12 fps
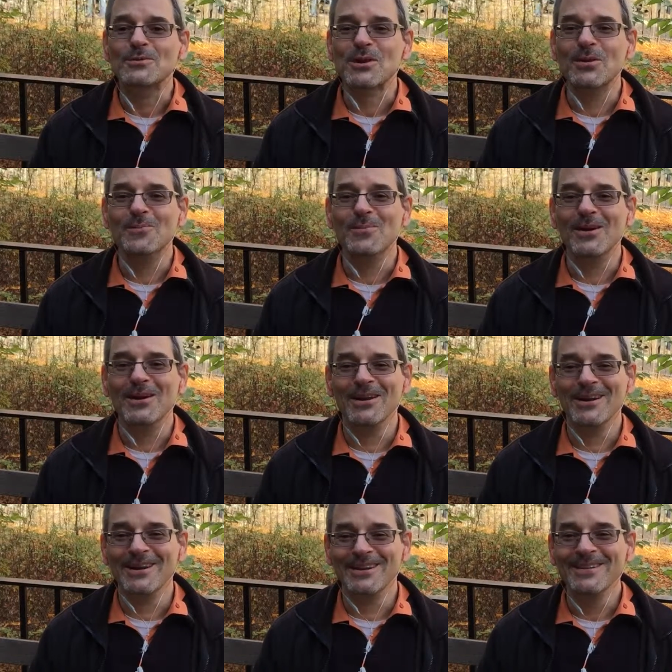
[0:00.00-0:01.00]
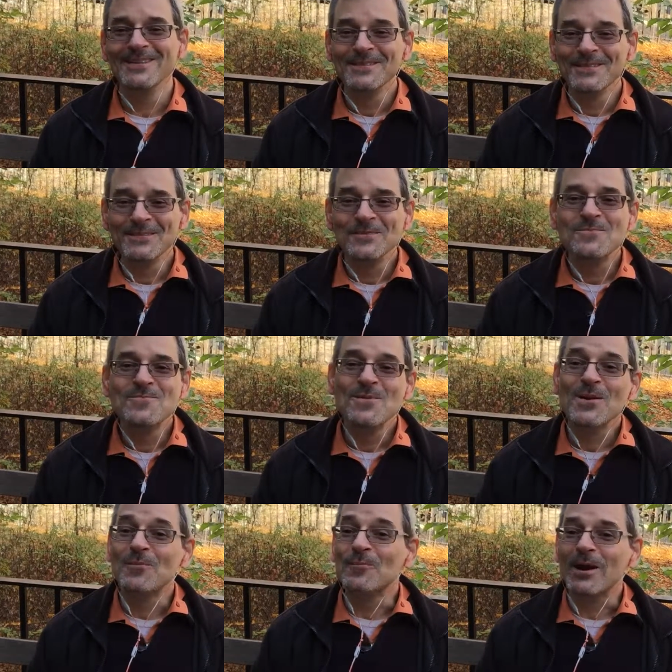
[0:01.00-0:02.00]
somebody,
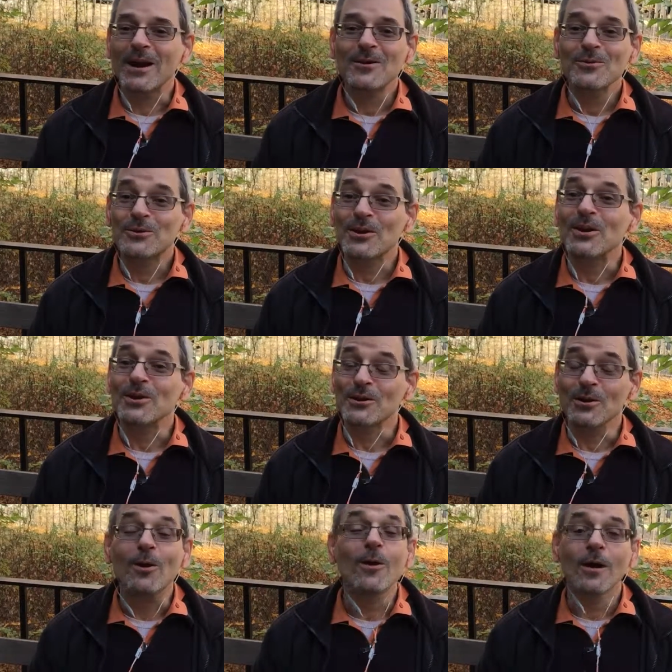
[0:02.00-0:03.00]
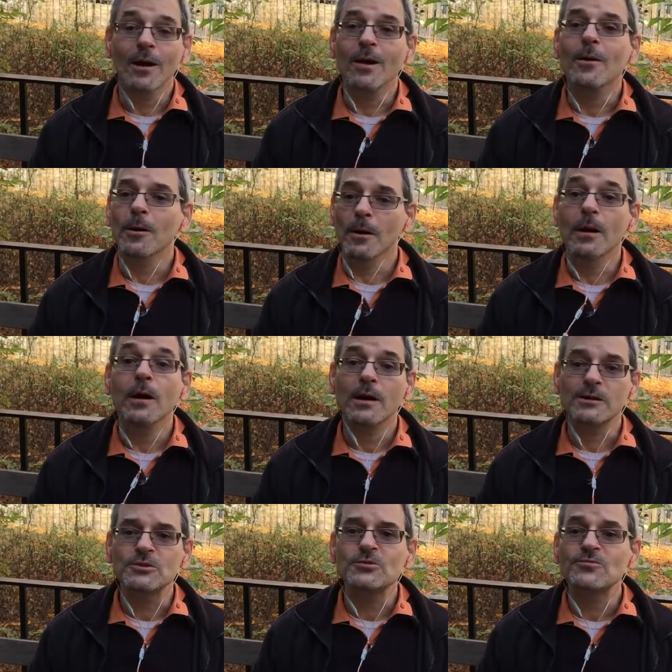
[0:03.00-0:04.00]
but I don't care, you know. I, I
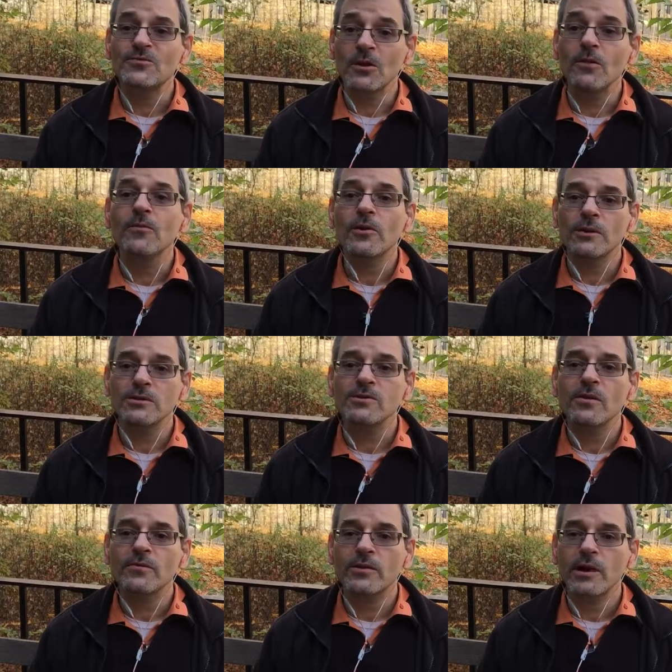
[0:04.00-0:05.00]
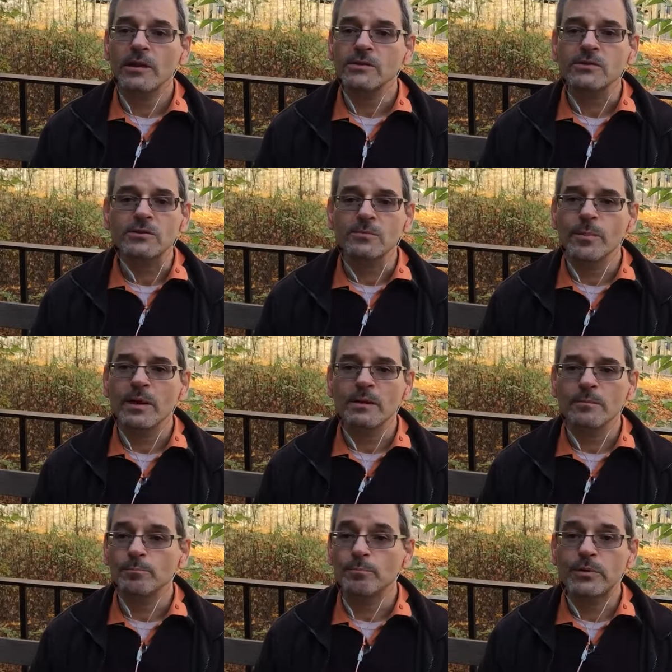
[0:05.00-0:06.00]
used to feel very self-conscious
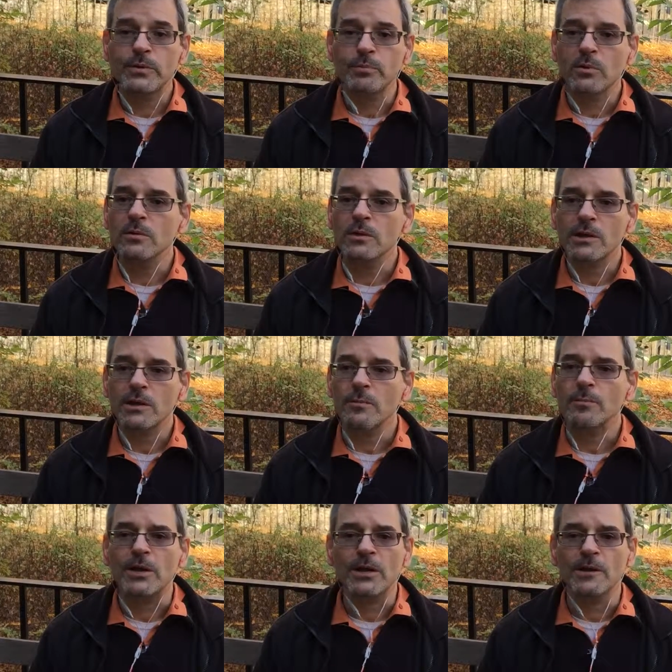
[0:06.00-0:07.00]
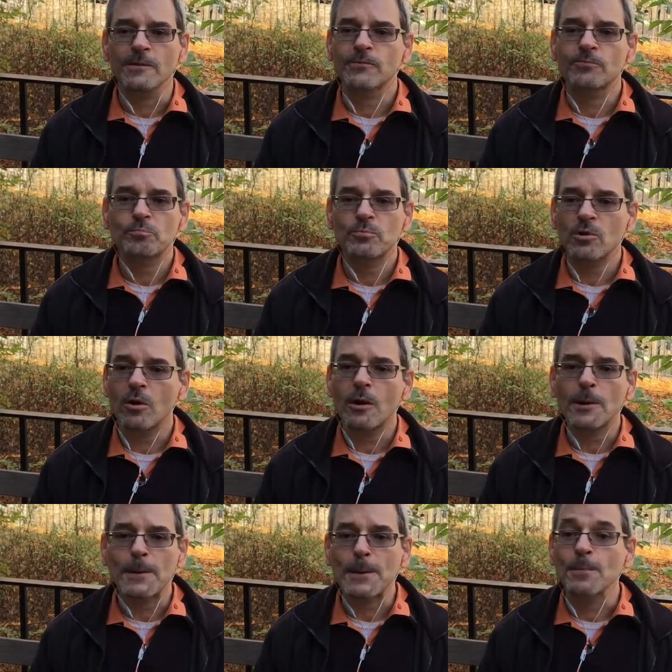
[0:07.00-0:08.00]
about people looking at me and
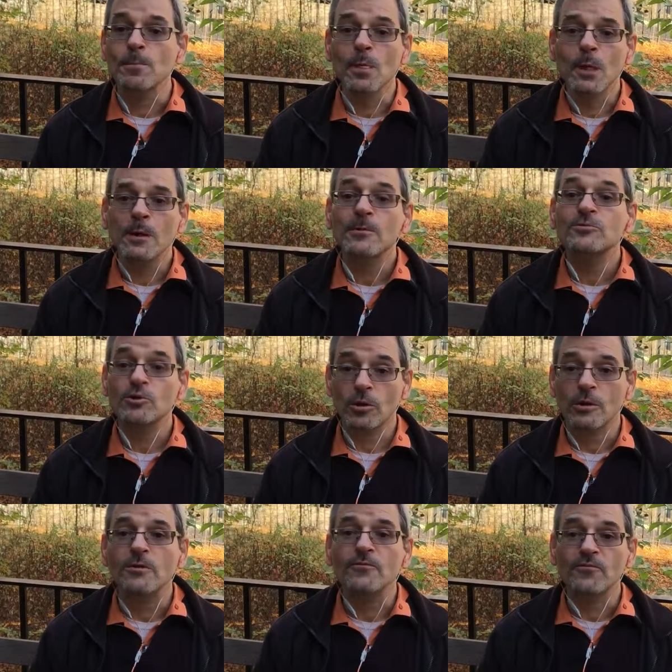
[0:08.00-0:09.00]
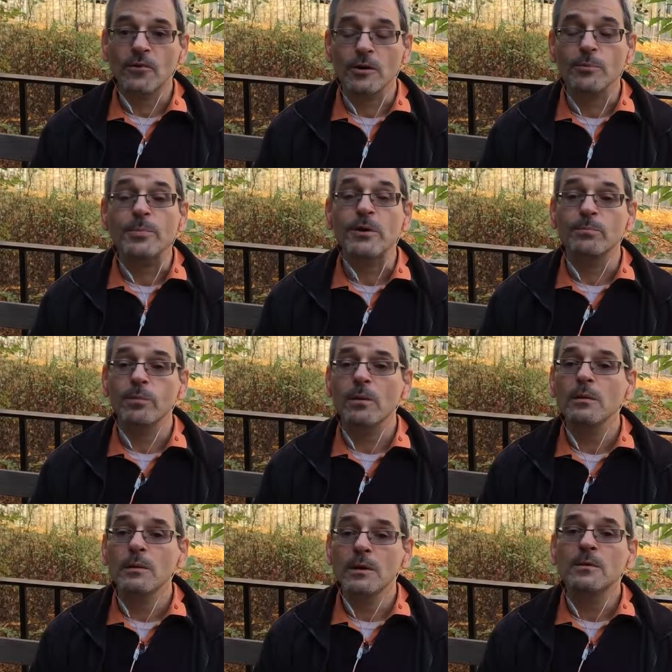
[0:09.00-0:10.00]
talking, talking in front of
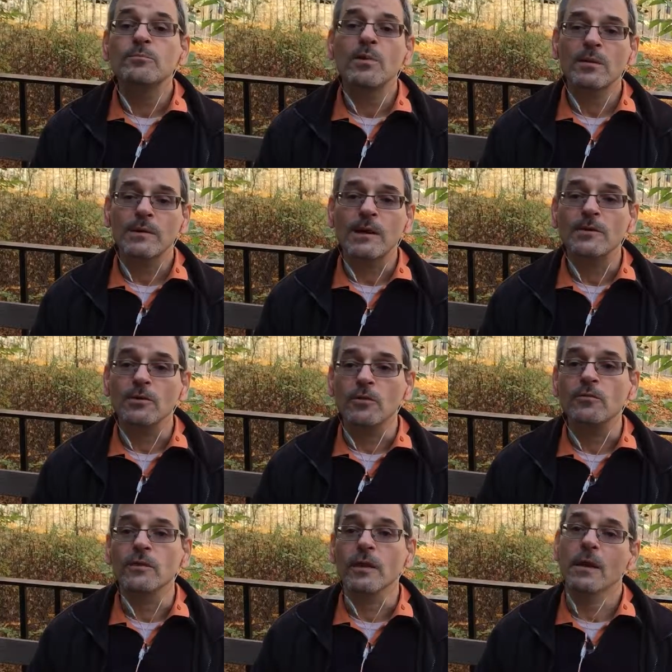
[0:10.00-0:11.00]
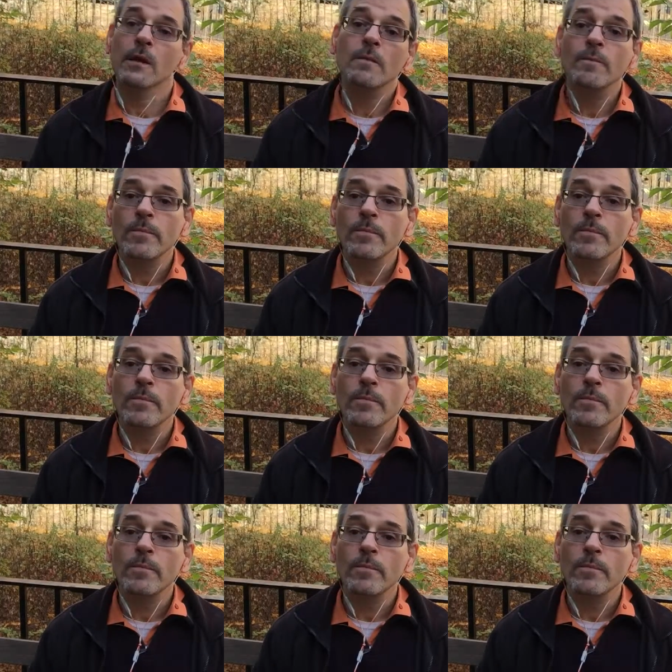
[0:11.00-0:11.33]
people, but I'm getting over that.